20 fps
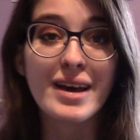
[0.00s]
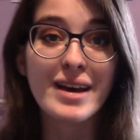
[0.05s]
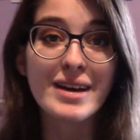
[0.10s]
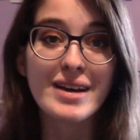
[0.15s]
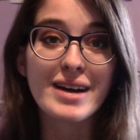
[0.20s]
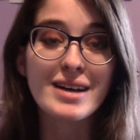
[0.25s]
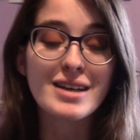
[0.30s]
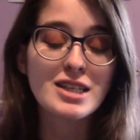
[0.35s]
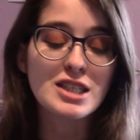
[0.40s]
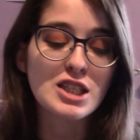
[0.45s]
Hey
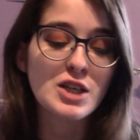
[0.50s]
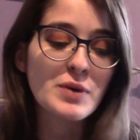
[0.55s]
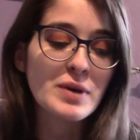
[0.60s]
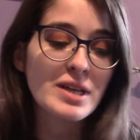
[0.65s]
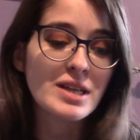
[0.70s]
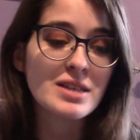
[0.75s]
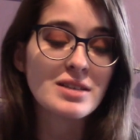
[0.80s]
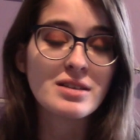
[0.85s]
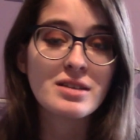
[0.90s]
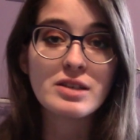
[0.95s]
guys, so
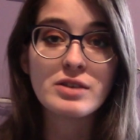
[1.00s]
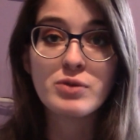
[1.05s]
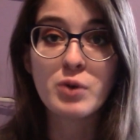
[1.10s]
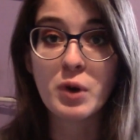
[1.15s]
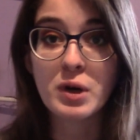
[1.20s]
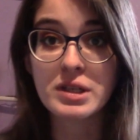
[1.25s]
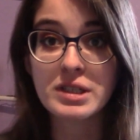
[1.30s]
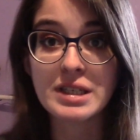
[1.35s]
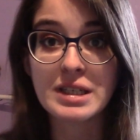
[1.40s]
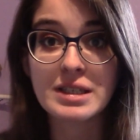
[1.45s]
it is the
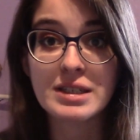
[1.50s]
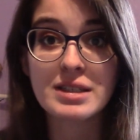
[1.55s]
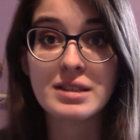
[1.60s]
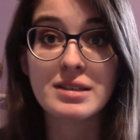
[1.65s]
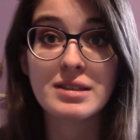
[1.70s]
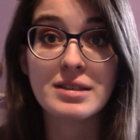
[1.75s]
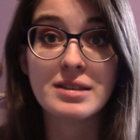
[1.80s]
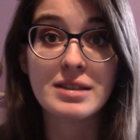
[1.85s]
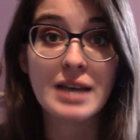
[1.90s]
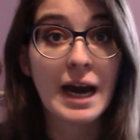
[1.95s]
14th, it's
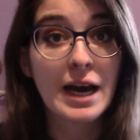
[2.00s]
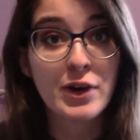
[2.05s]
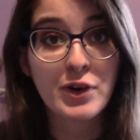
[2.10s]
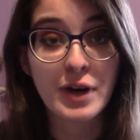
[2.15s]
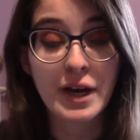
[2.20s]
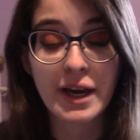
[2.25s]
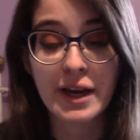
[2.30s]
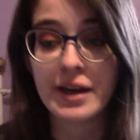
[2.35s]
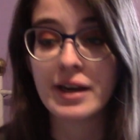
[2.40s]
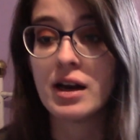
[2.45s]

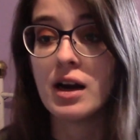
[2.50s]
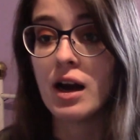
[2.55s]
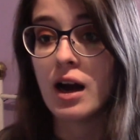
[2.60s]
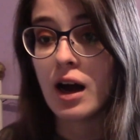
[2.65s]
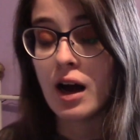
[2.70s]
Saturday.